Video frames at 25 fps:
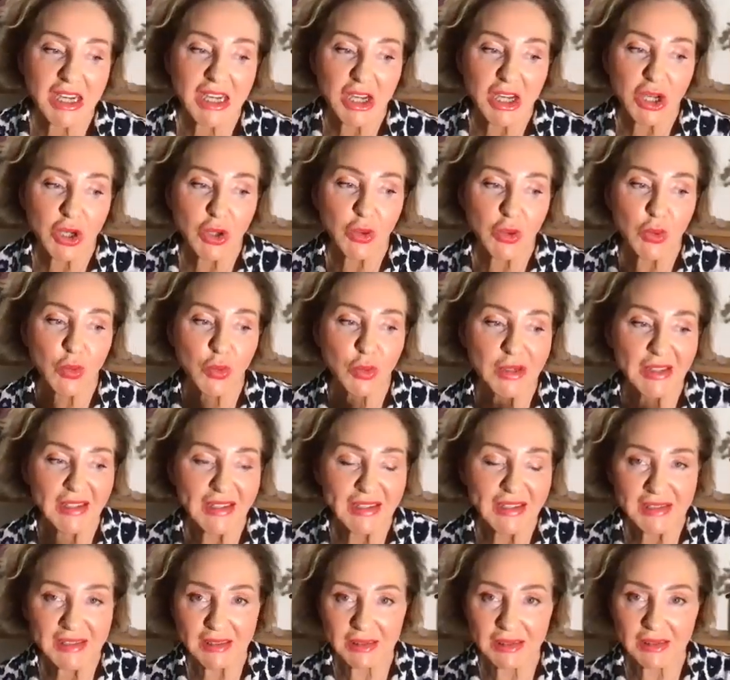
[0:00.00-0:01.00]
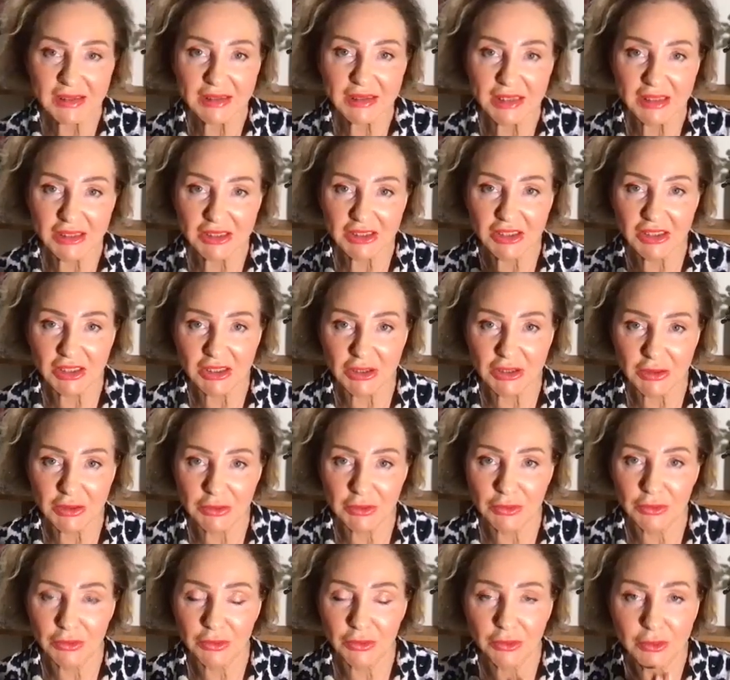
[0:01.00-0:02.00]
you listened
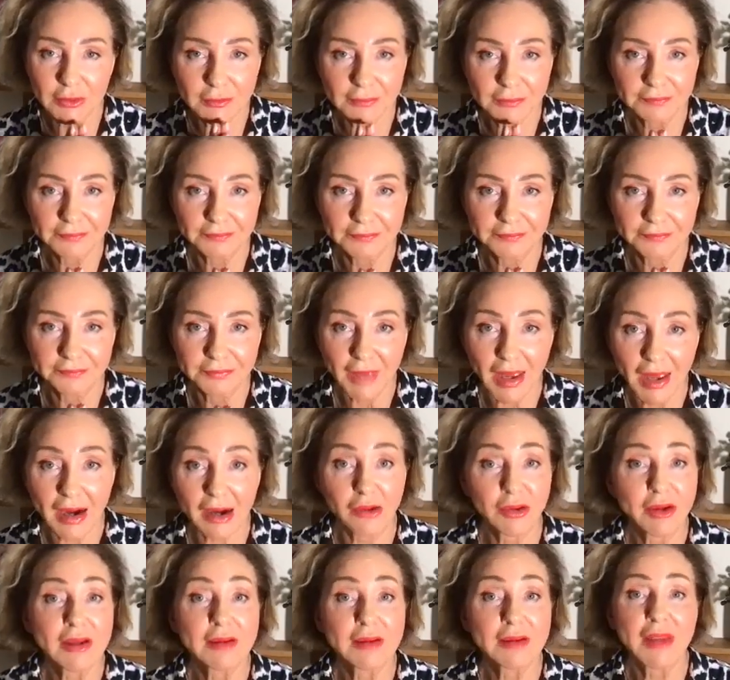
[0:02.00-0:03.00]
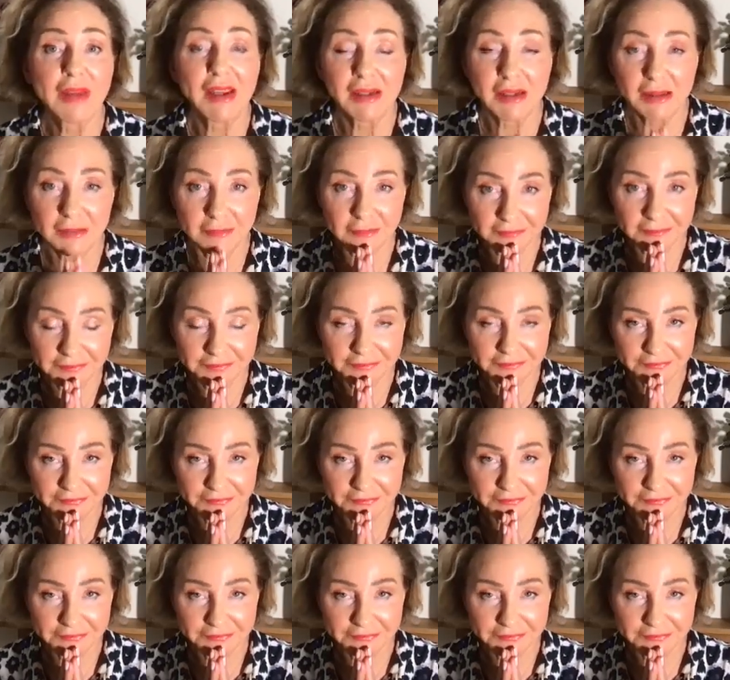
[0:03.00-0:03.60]
to Harry and Meghan,